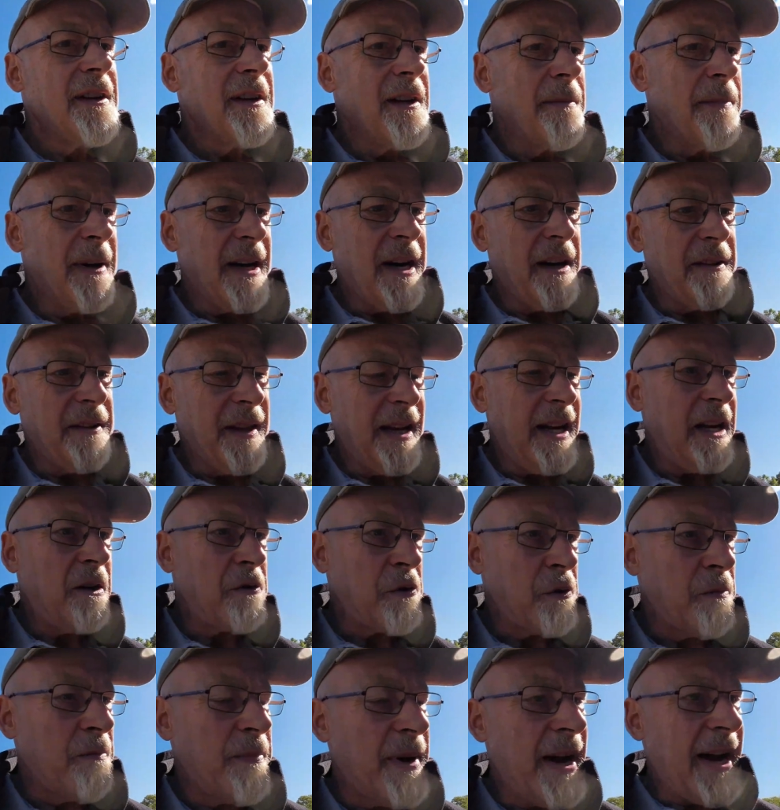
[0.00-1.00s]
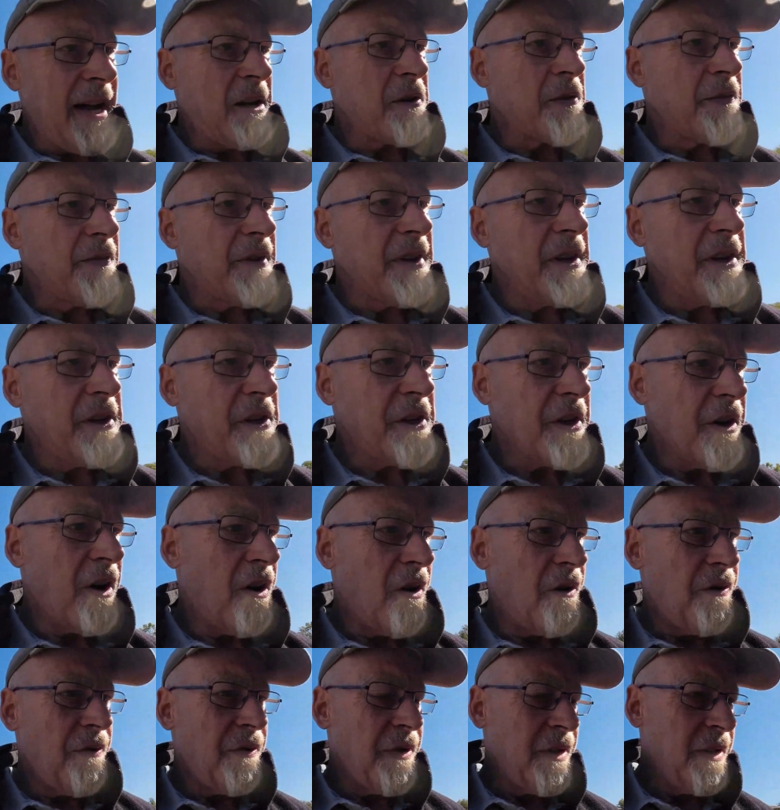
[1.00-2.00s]
about £1,000 to finish it
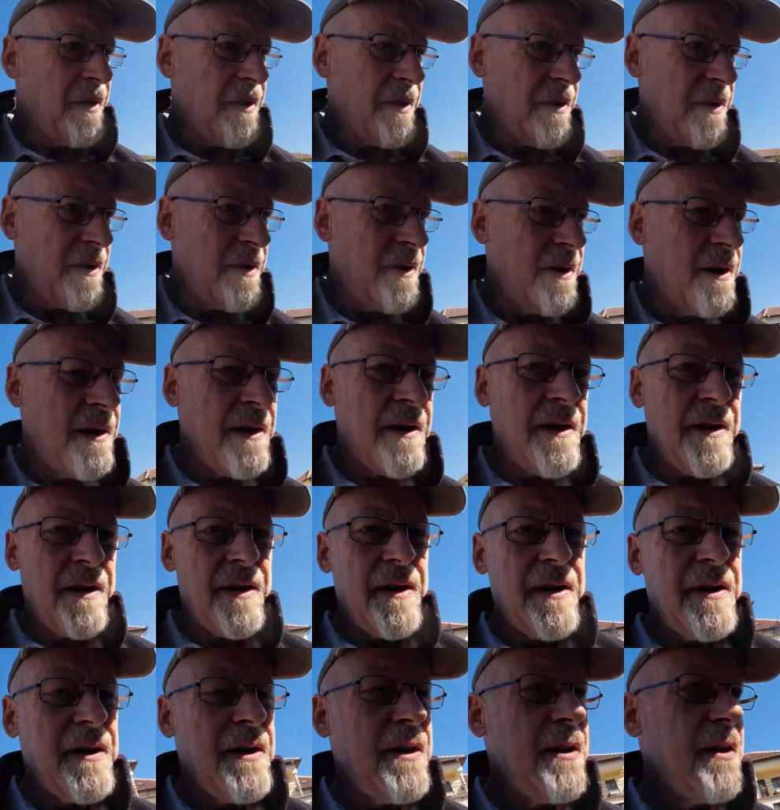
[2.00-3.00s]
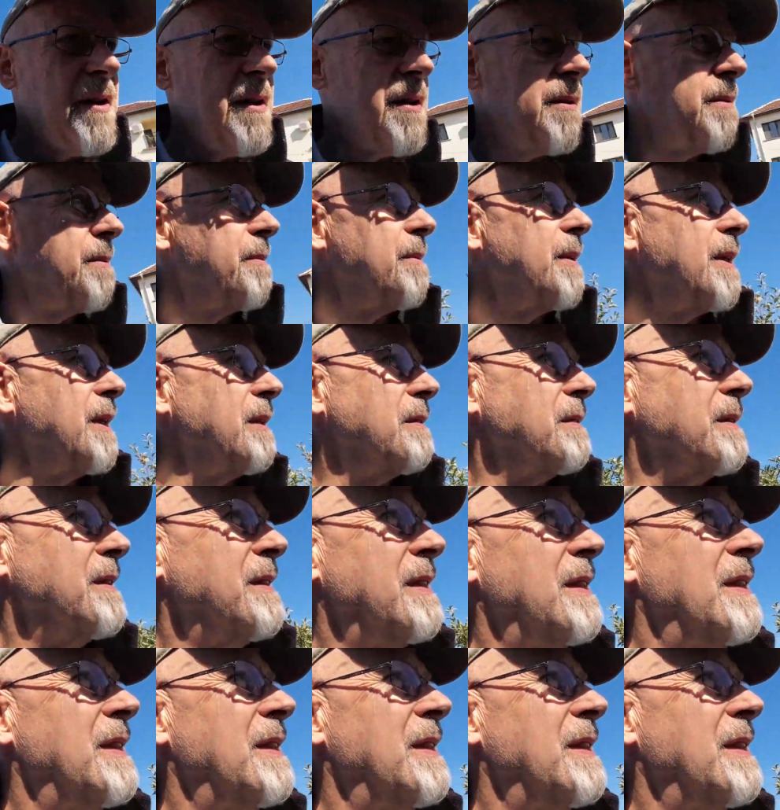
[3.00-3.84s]
off. Well,